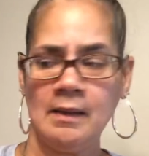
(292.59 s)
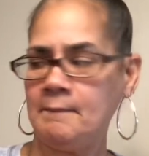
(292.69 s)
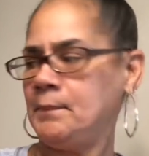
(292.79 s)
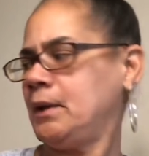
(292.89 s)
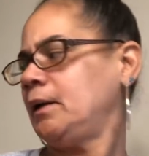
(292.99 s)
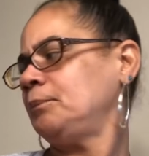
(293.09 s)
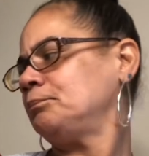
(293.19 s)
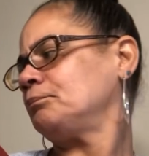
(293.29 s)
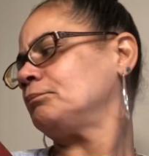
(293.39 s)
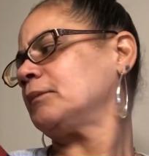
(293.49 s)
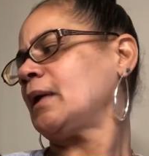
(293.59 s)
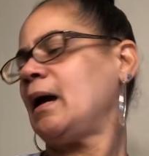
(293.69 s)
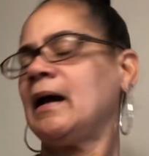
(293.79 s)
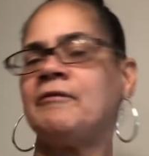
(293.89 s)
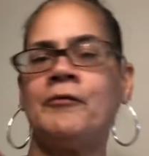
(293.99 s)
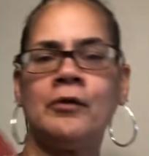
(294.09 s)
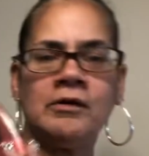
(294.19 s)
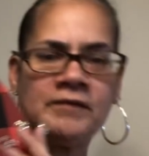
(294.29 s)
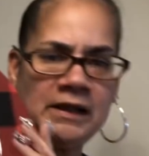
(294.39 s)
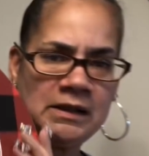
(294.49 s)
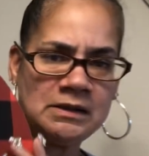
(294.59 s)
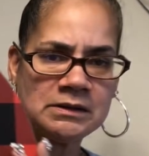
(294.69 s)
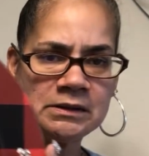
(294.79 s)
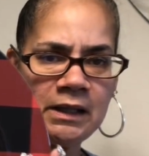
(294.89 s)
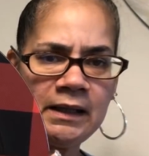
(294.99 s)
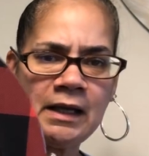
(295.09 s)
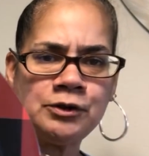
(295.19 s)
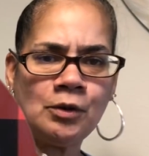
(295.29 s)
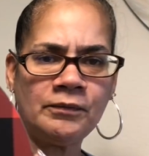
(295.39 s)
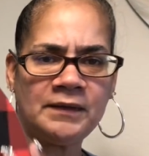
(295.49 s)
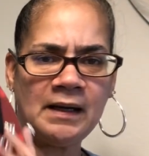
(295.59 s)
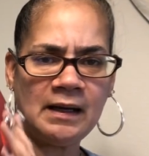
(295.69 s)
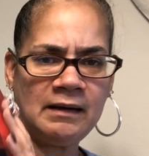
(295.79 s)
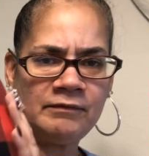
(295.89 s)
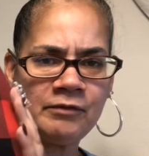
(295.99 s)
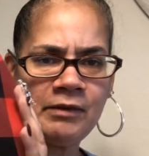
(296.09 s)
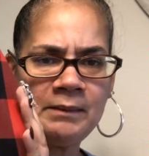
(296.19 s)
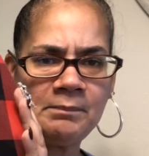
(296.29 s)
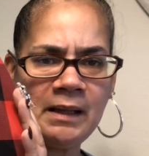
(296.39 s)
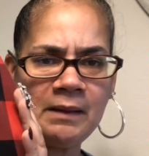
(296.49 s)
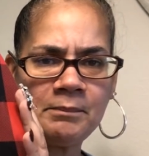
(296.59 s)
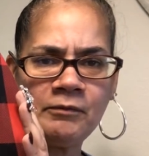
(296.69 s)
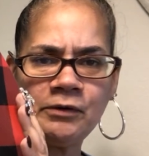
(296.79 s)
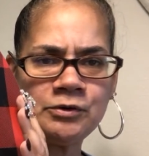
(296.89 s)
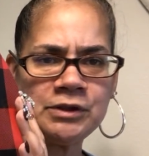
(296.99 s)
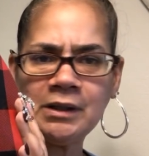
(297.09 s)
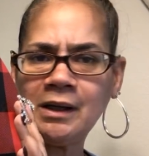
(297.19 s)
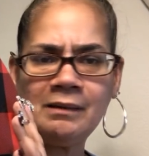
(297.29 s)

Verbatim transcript: But I got four of these, and I don't think I have the red and black buffalo check.